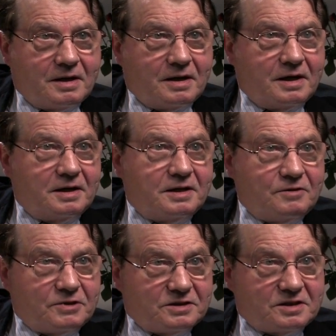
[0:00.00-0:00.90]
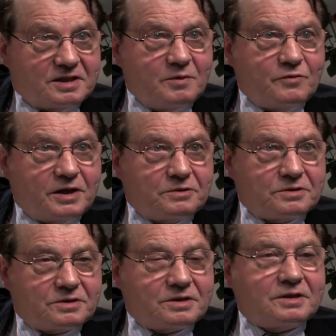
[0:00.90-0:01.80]
and it was the same
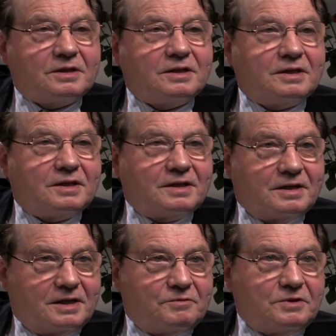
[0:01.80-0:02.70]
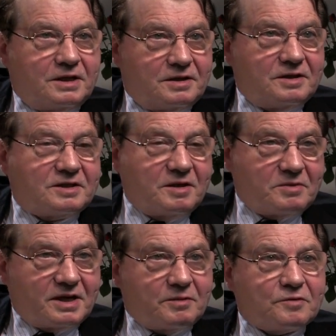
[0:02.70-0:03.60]
virus, and we had the same
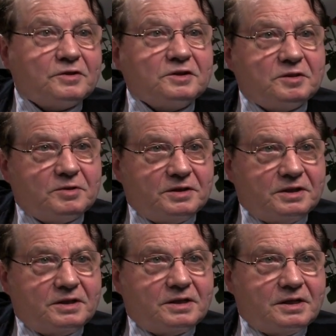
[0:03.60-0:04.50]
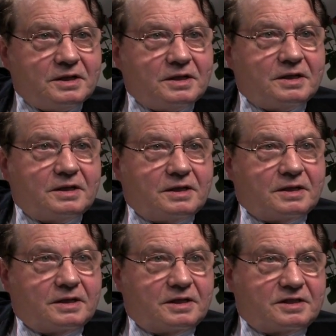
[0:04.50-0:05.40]
type of antibody.
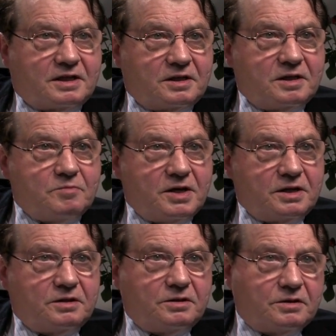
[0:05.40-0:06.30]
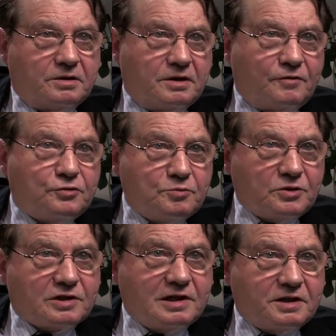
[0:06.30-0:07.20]
A study made a few
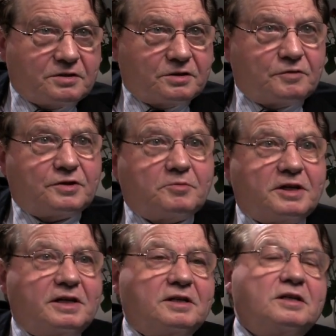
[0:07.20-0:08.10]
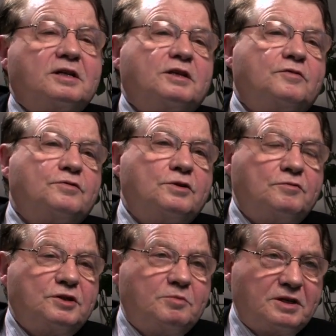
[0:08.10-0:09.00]
months later, in February 1984,
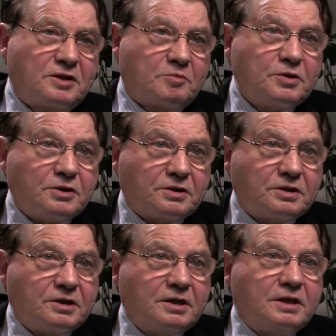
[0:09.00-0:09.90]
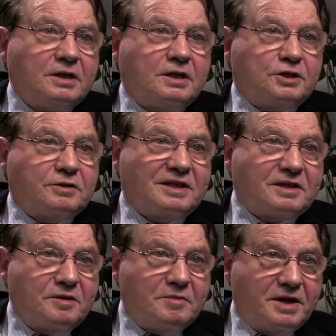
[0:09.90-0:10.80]
with Peter Piot,
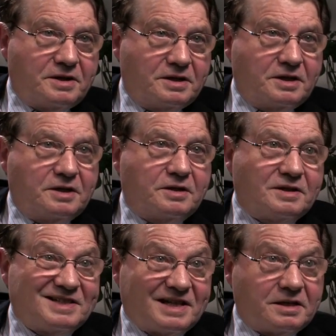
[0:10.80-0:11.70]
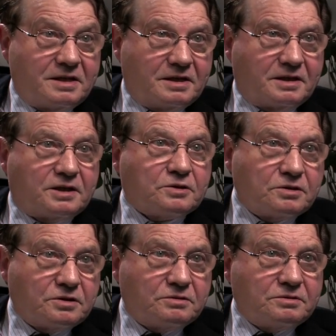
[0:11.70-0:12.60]
Jonathan Mann in Zaire, in
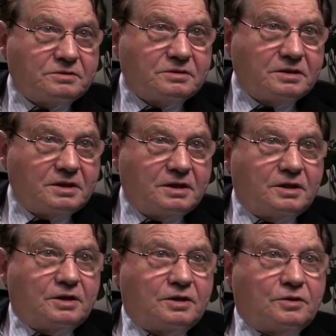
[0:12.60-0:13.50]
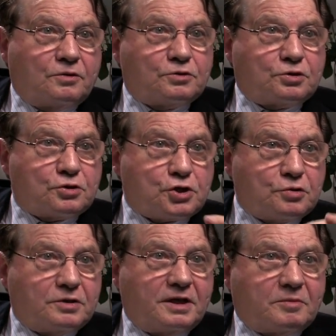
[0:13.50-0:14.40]
Congo, also
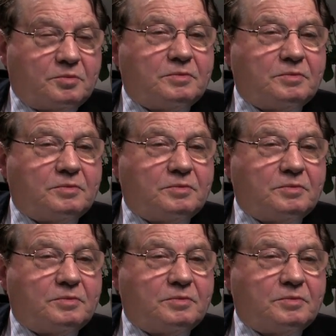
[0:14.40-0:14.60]
showed that